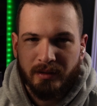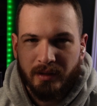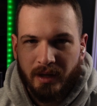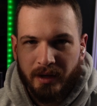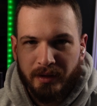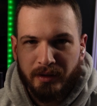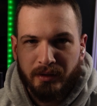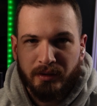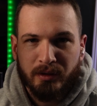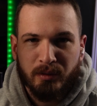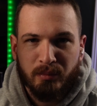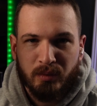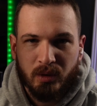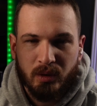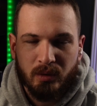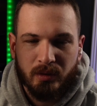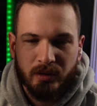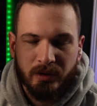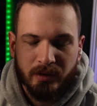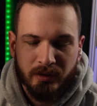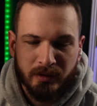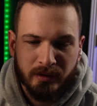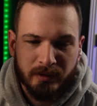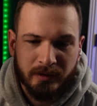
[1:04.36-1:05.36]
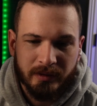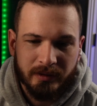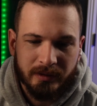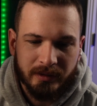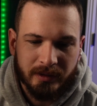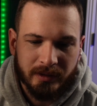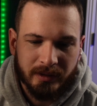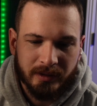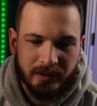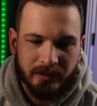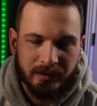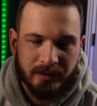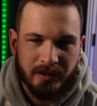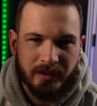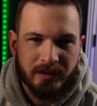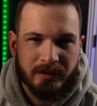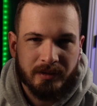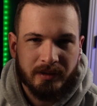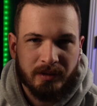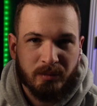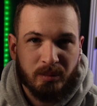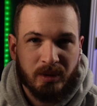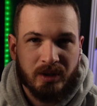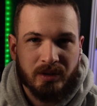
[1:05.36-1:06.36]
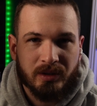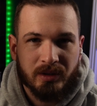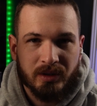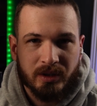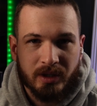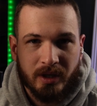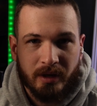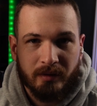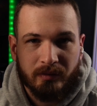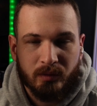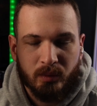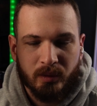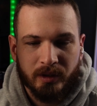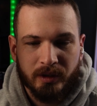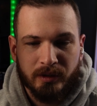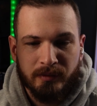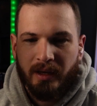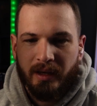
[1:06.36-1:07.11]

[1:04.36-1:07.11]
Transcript: not your computer and isn't a piece of software?